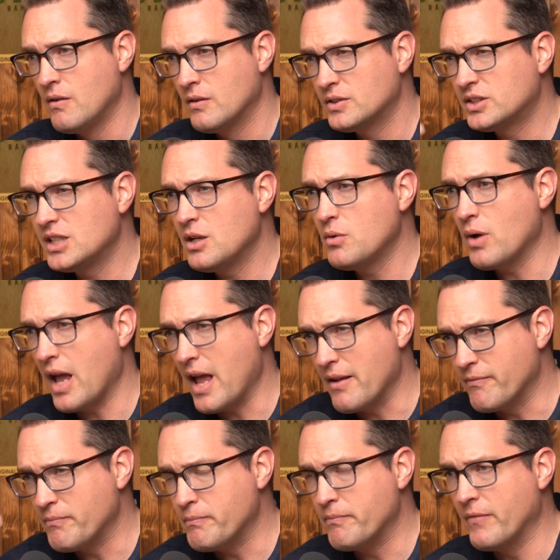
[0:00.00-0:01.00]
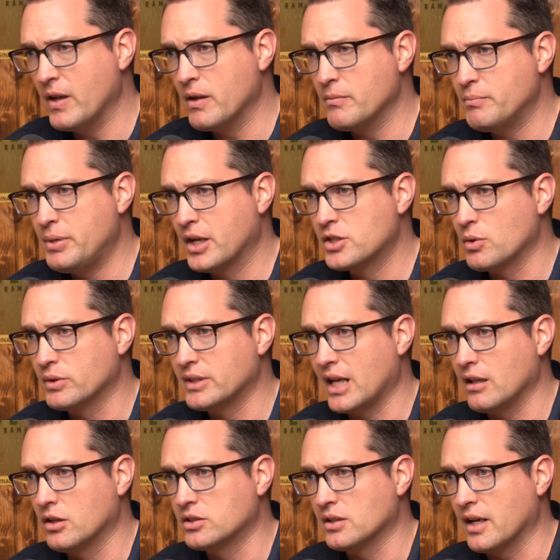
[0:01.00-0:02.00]
See and picture what
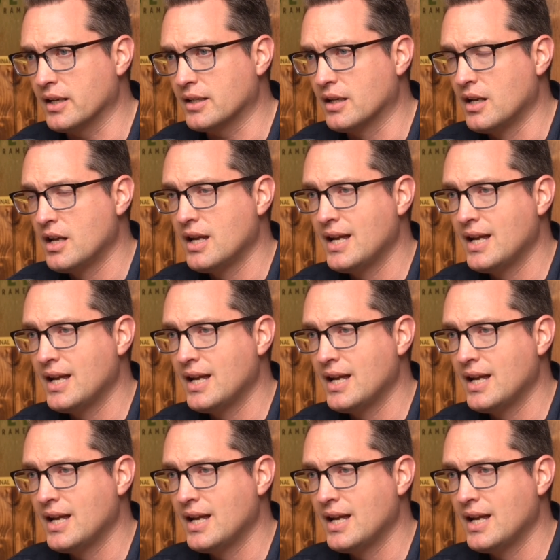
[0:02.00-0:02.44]
that looks like.